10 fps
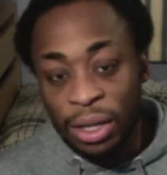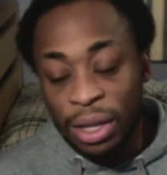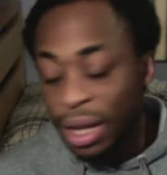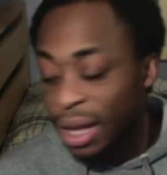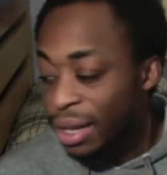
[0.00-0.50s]

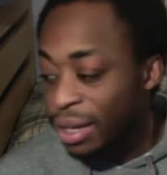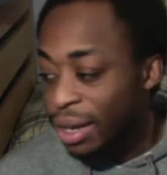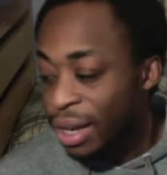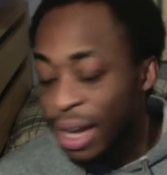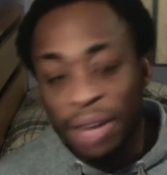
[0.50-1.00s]
and
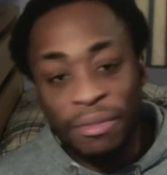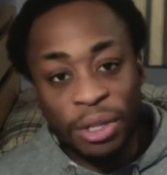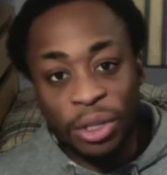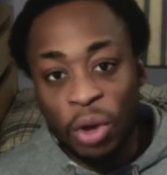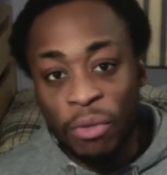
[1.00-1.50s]
envious
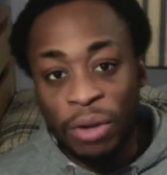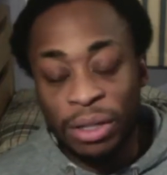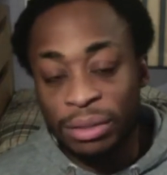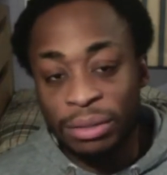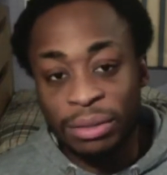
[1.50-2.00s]
over,
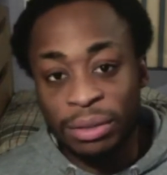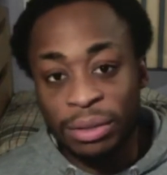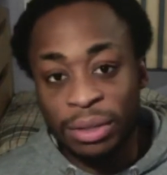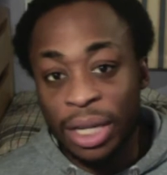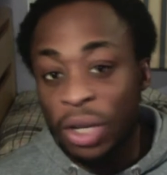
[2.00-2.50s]

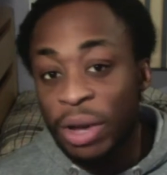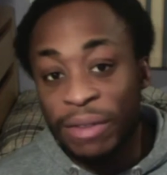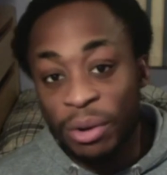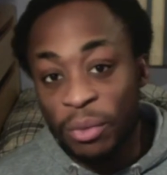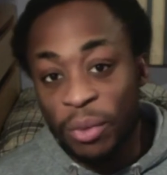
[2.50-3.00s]
they're not
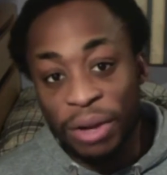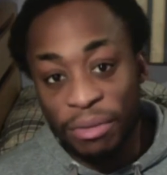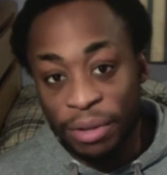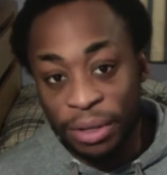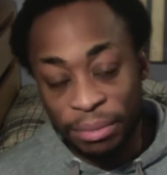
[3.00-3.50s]
even worth
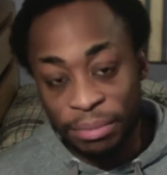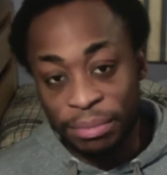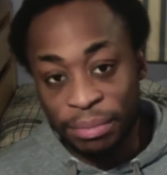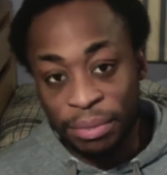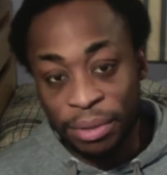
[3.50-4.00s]
it.
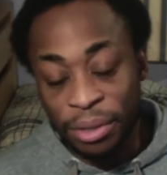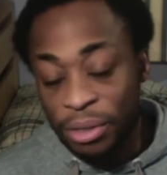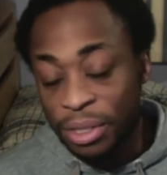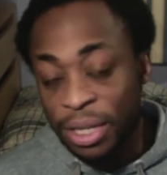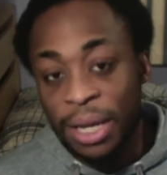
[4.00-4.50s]
You
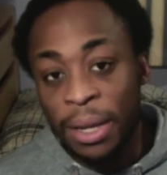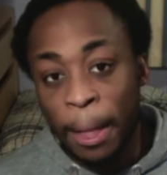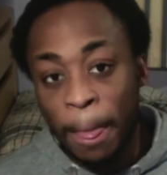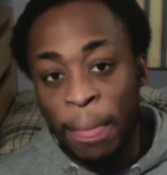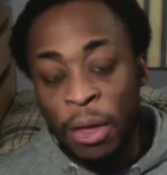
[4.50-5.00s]
see,
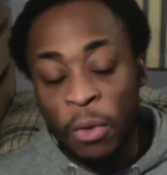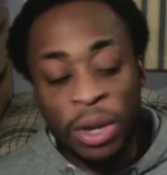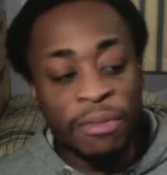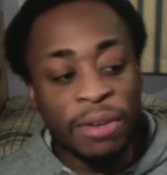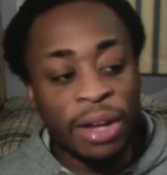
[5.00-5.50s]
we
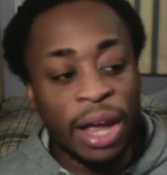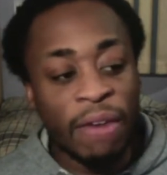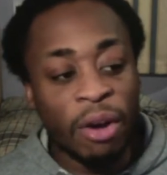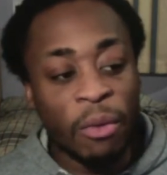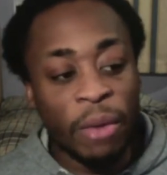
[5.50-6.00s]
live in an
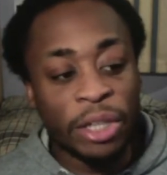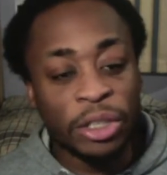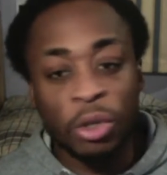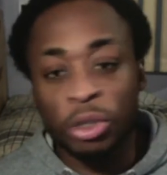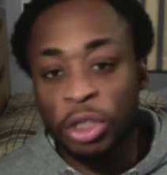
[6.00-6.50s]
era where
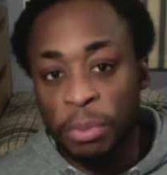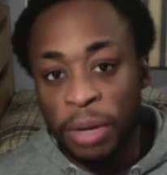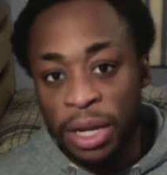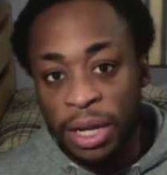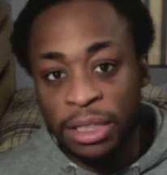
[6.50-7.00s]
social
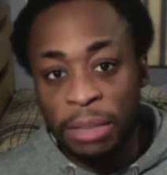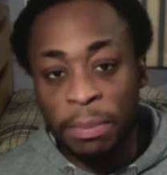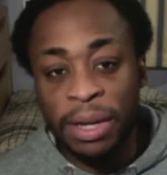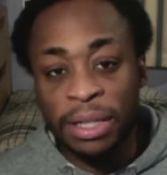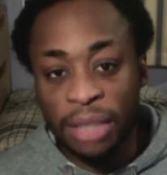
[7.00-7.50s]
media is the
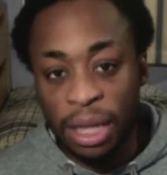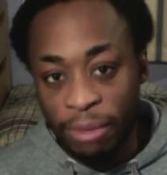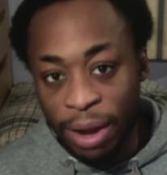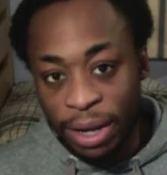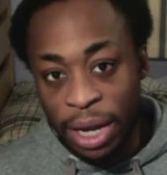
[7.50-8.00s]
biggest thing
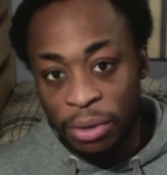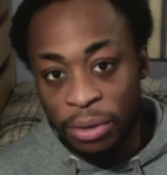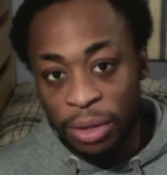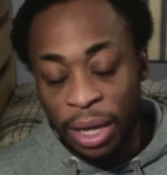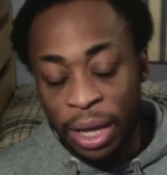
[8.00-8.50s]
right now
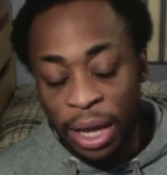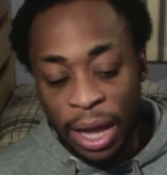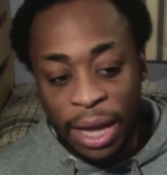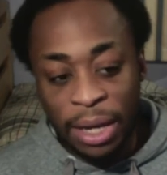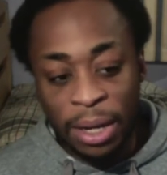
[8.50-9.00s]

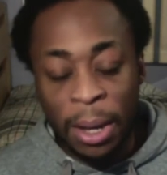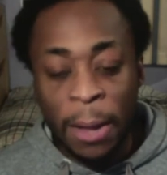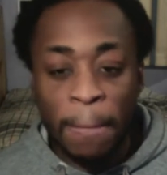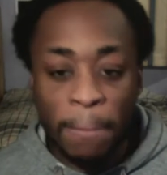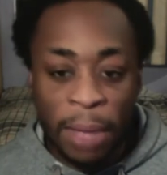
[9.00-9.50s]
and
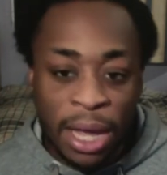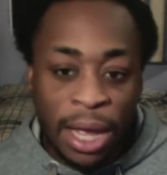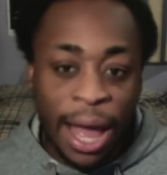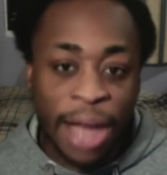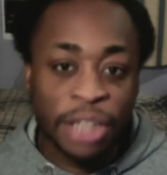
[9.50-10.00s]
me
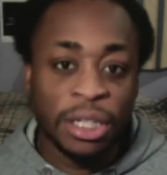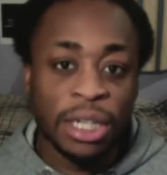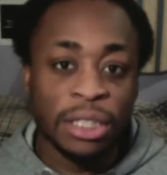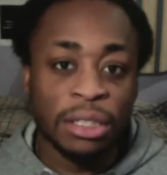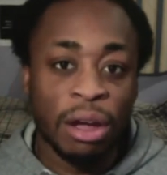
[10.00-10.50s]
actually
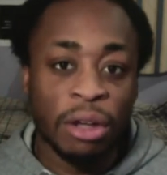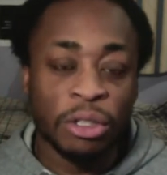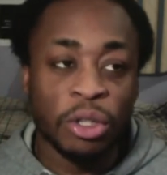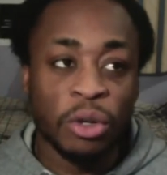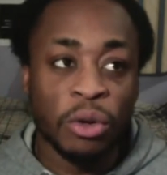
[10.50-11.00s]
starting to